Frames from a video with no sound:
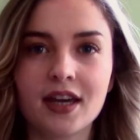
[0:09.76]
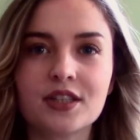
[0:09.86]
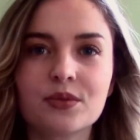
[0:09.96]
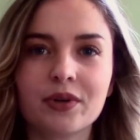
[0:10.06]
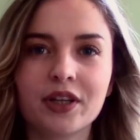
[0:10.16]

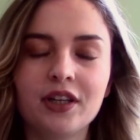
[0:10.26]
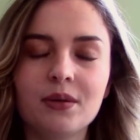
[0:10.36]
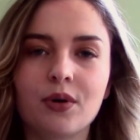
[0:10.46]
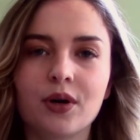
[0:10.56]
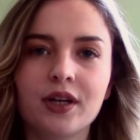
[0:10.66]
It's really
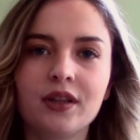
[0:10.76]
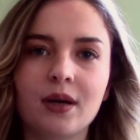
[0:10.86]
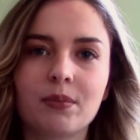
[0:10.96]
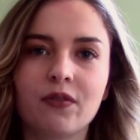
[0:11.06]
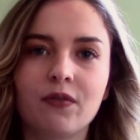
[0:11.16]
important
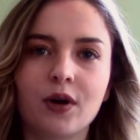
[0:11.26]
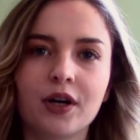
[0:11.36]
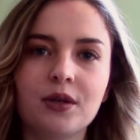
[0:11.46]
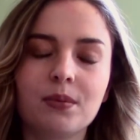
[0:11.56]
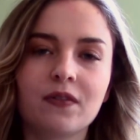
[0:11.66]
that before
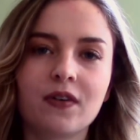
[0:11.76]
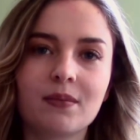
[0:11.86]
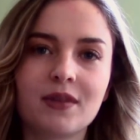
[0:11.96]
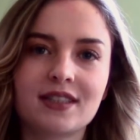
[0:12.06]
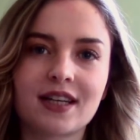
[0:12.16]
you
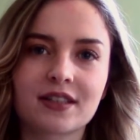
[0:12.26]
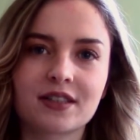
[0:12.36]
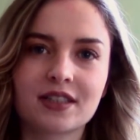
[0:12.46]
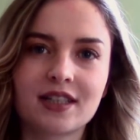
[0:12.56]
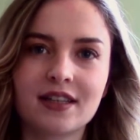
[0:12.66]
perform these
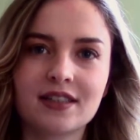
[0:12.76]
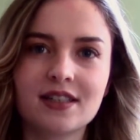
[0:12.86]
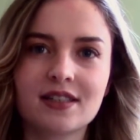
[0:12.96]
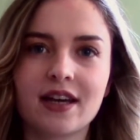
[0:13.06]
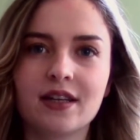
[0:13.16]

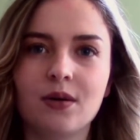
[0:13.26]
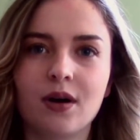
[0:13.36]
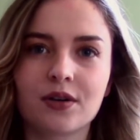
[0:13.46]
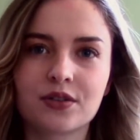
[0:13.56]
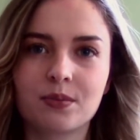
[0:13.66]
exercises that you
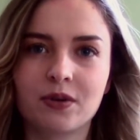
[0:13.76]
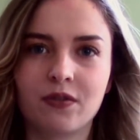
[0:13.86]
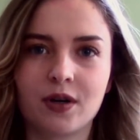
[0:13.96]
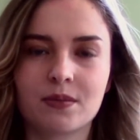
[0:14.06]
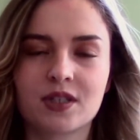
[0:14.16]
also
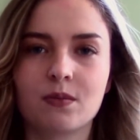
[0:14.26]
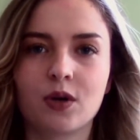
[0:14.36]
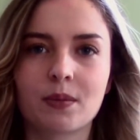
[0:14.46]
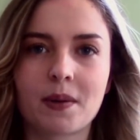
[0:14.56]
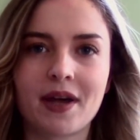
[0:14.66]
perform some
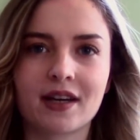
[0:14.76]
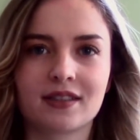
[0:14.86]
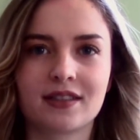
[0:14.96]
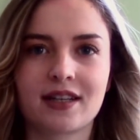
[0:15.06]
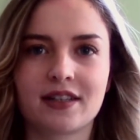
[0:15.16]
warm-up
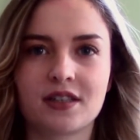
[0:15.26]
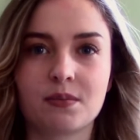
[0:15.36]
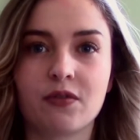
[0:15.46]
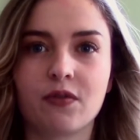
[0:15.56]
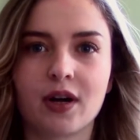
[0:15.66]
exercises
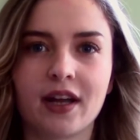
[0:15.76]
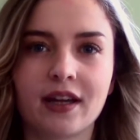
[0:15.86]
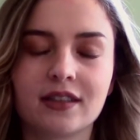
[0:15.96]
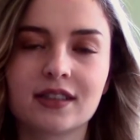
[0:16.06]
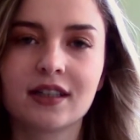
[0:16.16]

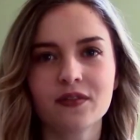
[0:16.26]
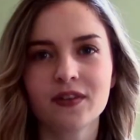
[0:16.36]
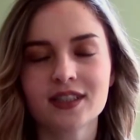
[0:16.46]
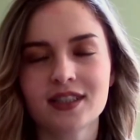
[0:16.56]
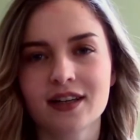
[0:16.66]
beforehand. The
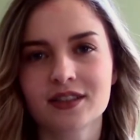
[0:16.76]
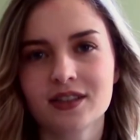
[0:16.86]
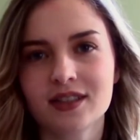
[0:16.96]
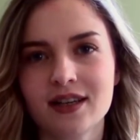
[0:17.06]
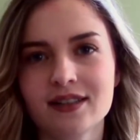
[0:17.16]
first
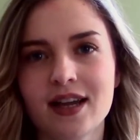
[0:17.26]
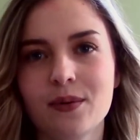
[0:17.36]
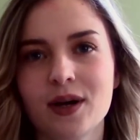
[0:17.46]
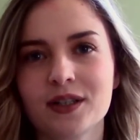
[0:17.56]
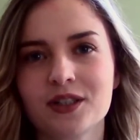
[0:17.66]
exercise I
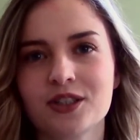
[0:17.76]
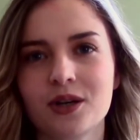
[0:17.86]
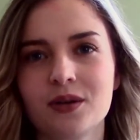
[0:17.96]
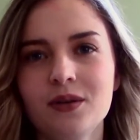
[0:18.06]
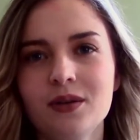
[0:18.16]
want to
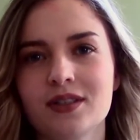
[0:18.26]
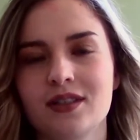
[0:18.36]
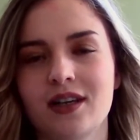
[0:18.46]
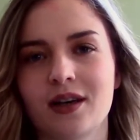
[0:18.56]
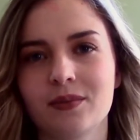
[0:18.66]
show you is
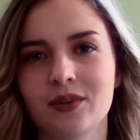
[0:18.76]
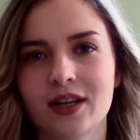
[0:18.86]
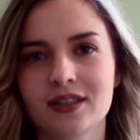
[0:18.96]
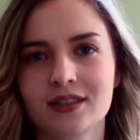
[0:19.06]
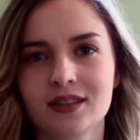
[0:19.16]
the hip
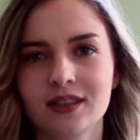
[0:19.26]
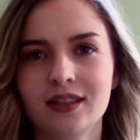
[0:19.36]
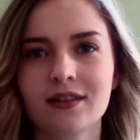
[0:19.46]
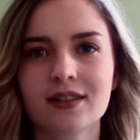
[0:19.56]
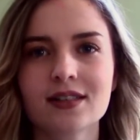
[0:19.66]
thrust.
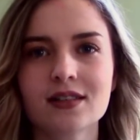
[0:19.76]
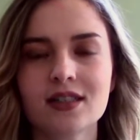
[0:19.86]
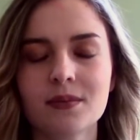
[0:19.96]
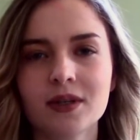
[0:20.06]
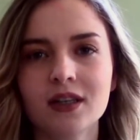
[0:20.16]
Now this is
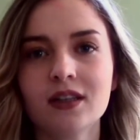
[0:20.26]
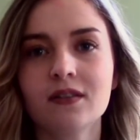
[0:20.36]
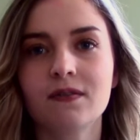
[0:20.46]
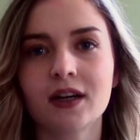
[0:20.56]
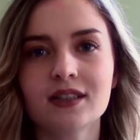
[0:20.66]
typically the
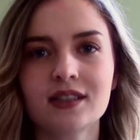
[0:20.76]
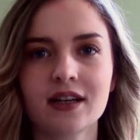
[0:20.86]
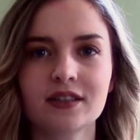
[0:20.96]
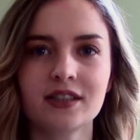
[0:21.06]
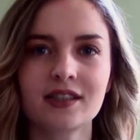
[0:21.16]
first
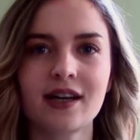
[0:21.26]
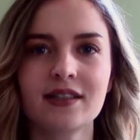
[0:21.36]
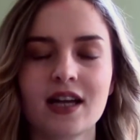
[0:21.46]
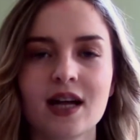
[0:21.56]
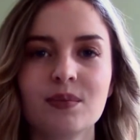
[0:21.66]

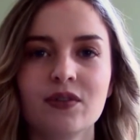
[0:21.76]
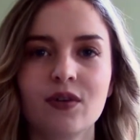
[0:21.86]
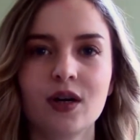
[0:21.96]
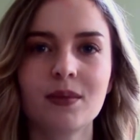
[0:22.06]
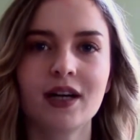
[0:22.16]
exercise I
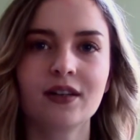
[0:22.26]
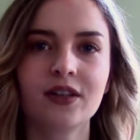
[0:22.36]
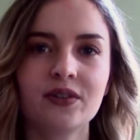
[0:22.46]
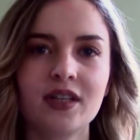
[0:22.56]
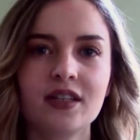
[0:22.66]
perform on
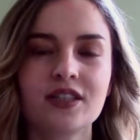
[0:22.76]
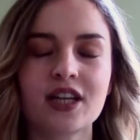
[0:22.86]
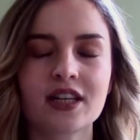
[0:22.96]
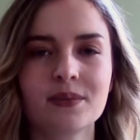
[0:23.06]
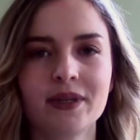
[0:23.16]
glute day
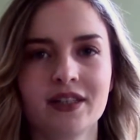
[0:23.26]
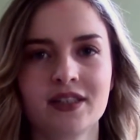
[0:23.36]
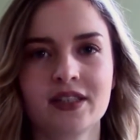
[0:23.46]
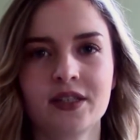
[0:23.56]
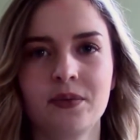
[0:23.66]
just because
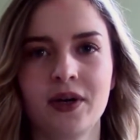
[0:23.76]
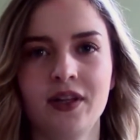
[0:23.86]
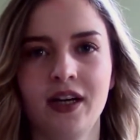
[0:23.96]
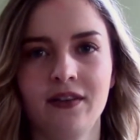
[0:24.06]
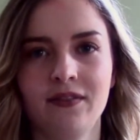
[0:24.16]
it's the one
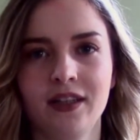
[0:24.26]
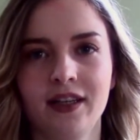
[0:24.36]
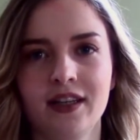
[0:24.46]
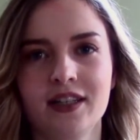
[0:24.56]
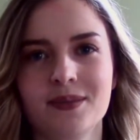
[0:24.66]
that I feel
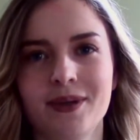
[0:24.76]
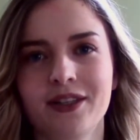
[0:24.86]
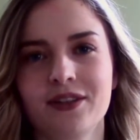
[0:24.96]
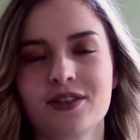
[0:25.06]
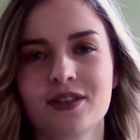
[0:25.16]
like hits my
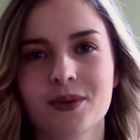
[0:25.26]
glutes the